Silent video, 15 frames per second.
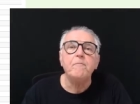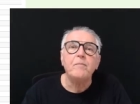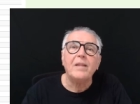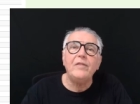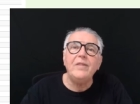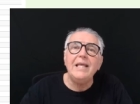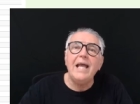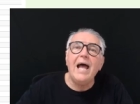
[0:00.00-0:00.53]

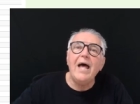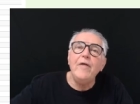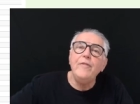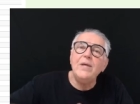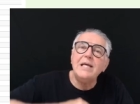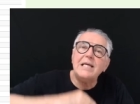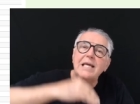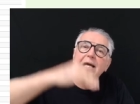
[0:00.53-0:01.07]
the
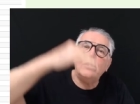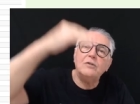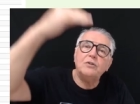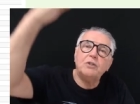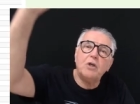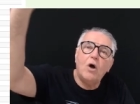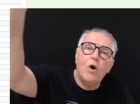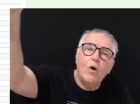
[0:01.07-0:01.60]
other
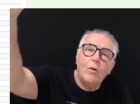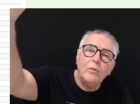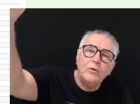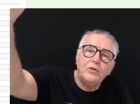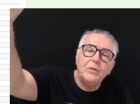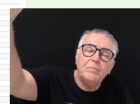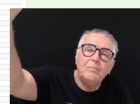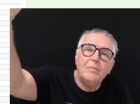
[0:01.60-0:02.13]
accounts are
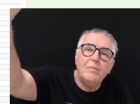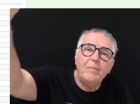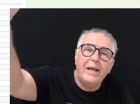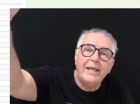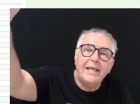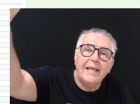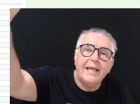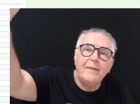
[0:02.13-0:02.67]

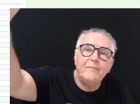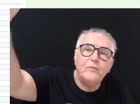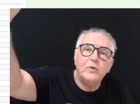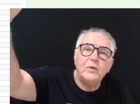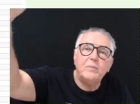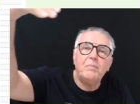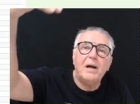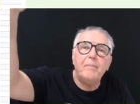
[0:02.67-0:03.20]
making up
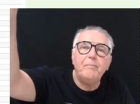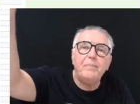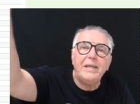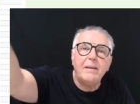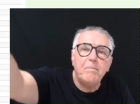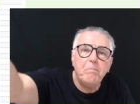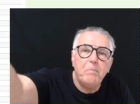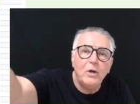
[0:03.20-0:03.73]
for it by
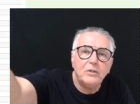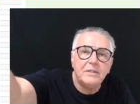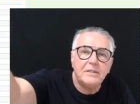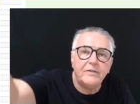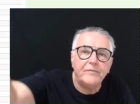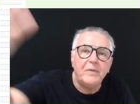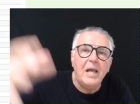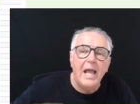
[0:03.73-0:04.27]
being
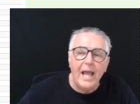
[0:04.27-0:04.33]
positive.